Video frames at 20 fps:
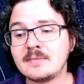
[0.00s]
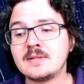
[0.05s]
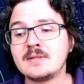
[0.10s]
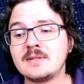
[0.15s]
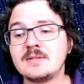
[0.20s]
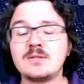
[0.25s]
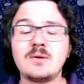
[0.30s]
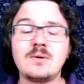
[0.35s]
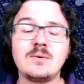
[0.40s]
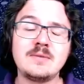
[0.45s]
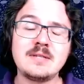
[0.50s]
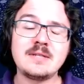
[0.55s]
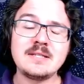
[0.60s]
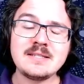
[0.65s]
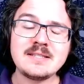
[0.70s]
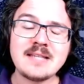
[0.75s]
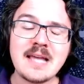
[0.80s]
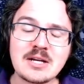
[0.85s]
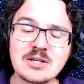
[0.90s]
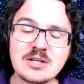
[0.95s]
So this
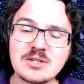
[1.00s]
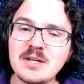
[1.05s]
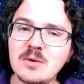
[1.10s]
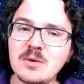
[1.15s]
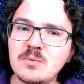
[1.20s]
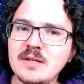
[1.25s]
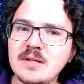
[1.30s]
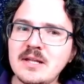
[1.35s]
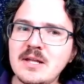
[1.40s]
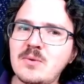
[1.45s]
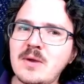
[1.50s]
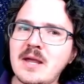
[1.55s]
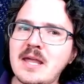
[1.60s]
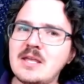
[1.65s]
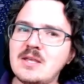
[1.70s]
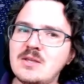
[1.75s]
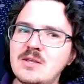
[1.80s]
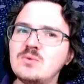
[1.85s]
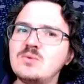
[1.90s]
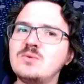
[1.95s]
is actually a really great
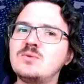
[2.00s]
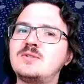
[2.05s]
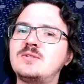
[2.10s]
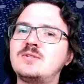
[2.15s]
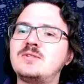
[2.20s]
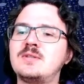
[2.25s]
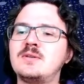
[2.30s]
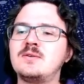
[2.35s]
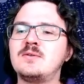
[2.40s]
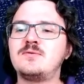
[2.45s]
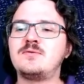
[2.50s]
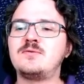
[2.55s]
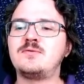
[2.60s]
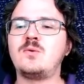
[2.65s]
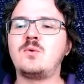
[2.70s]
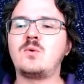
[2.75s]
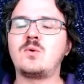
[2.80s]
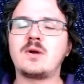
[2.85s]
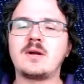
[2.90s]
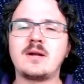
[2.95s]
use
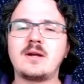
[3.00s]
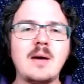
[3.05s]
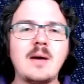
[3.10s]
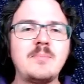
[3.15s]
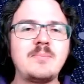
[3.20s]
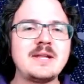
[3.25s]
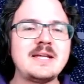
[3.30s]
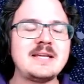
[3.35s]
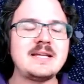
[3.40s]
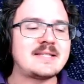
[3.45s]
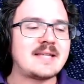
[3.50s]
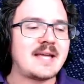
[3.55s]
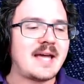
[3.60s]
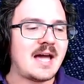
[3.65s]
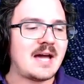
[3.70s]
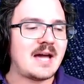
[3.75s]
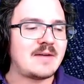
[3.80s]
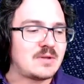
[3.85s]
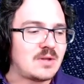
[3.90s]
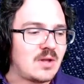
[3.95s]
for companies that
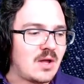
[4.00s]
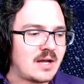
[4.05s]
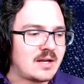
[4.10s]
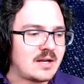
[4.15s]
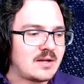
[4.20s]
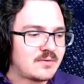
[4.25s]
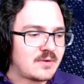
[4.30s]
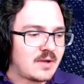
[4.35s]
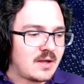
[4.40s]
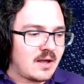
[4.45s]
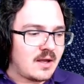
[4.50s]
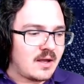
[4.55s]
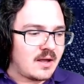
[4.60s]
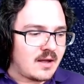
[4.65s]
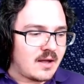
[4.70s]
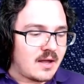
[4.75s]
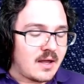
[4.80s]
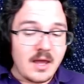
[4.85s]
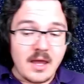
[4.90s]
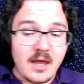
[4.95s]
have a lot of
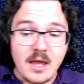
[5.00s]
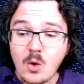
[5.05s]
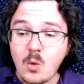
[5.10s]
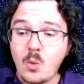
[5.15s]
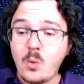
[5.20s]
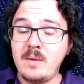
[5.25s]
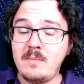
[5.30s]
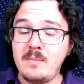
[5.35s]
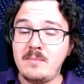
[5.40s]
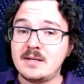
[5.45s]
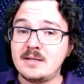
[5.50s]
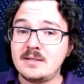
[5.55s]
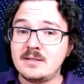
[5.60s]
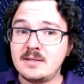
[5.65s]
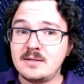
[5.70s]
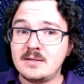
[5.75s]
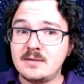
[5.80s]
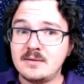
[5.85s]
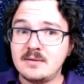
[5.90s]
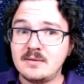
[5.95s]

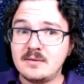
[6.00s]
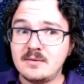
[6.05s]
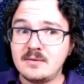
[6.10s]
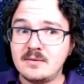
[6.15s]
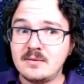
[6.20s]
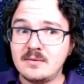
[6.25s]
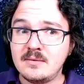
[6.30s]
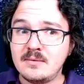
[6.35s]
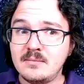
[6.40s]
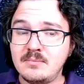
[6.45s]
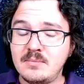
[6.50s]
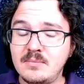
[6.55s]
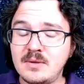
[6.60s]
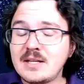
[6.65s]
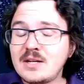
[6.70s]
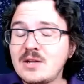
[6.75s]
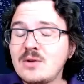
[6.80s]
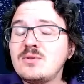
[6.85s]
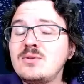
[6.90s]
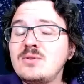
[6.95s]
equipment, but they
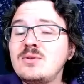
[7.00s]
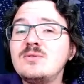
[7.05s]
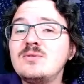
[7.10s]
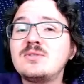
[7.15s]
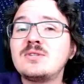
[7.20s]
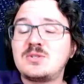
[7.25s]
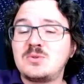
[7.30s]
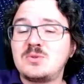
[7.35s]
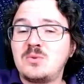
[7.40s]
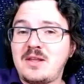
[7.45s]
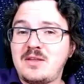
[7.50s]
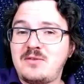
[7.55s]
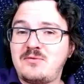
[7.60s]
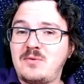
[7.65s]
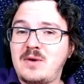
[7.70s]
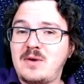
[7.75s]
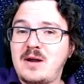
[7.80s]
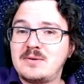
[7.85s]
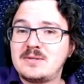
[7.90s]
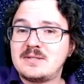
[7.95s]
don't use it
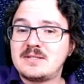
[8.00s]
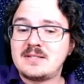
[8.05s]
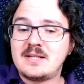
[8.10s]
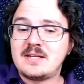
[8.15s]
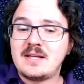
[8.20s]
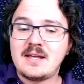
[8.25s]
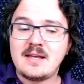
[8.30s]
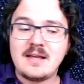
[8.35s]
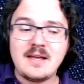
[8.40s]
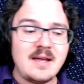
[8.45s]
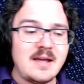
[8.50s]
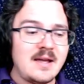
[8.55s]
24 hours a day.